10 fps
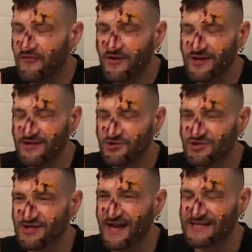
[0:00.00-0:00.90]
I feel like you
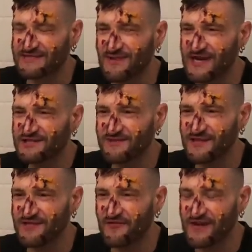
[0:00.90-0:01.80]
just like smashing
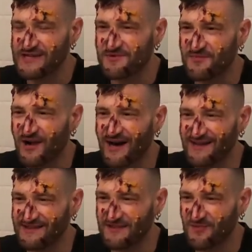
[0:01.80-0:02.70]
me in the face with pie
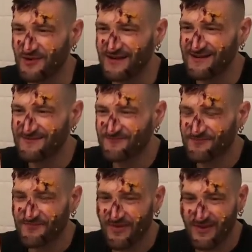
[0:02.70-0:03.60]
at this point.
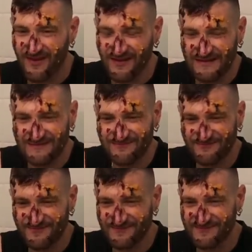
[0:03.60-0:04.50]
it's been
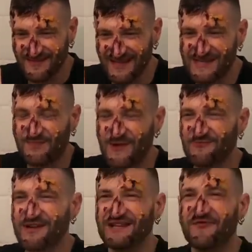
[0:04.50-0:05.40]
really fun. It's
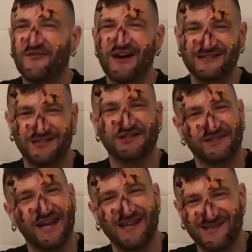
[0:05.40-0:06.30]
been really fun, she
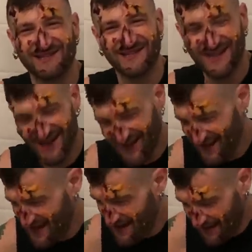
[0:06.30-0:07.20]
says.
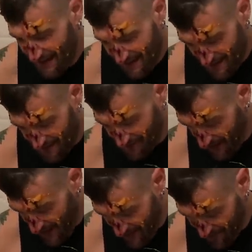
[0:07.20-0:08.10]
All
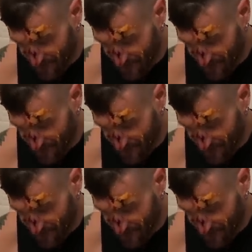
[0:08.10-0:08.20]
right.